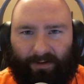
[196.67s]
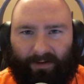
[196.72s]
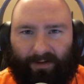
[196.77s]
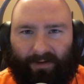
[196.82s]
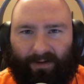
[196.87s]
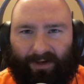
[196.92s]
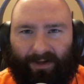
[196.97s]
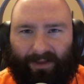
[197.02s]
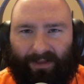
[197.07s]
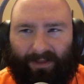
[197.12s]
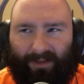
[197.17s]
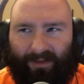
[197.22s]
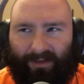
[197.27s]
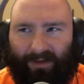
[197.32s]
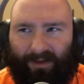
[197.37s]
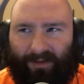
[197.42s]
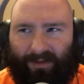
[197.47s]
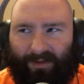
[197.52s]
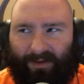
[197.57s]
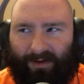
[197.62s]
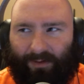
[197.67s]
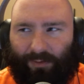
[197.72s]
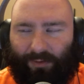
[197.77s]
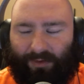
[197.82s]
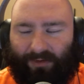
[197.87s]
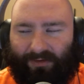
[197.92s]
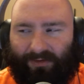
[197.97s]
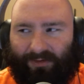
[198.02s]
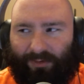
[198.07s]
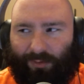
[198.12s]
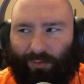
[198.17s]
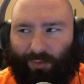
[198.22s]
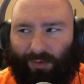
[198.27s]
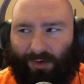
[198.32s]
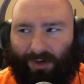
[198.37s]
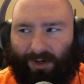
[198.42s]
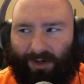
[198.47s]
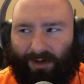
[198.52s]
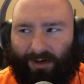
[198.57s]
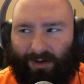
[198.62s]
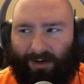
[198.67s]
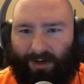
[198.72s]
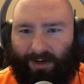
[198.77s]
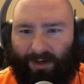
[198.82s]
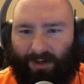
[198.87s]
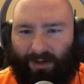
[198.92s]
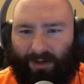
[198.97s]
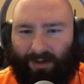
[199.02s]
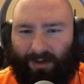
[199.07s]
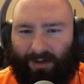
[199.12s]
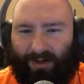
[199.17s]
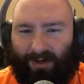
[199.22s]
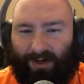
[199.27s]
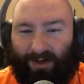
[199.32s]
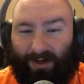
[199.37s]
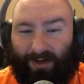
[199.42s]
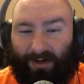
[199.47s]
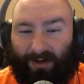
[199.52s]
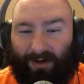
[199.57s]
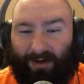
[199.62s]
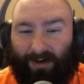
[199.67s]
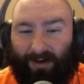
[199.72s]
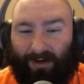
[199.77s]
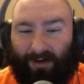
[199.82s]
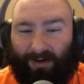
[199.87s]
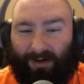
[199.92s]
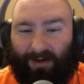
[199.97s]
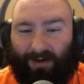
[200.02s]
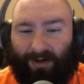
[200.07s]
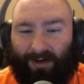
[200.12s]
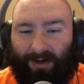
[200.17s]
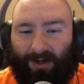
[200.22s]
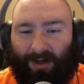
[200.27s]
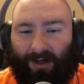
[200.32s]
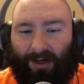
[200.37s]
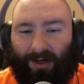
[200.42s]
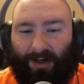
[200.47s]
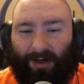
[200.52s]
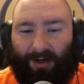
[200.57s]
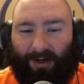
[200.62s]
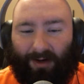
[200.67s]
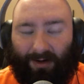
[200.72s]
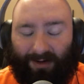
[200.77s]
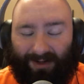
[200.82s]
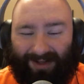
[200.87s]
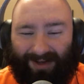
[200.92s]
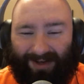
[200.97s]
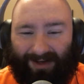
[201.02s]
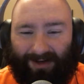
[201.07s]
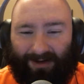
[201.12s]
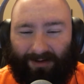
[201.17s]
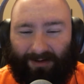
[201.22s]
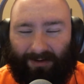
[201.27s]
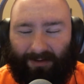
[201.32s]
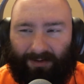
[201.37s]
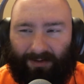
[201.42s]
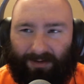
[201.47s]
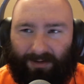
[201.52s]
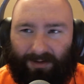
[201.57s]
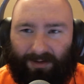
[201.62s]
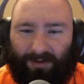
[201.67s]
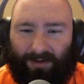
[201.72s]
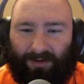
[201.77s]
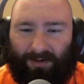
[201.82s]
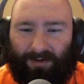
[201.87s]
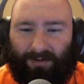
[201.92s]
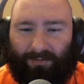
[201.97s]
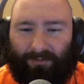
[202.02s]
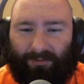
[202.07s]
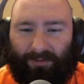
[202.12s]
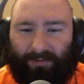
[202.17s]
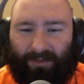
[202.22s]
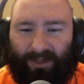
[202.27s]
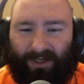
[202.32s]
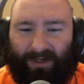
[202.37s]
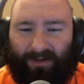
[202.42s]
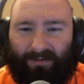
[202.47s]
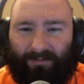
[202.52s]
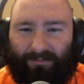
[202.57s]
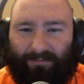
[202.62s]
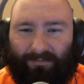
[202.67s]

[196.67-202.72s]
I think that was the one that I'd gotten online from that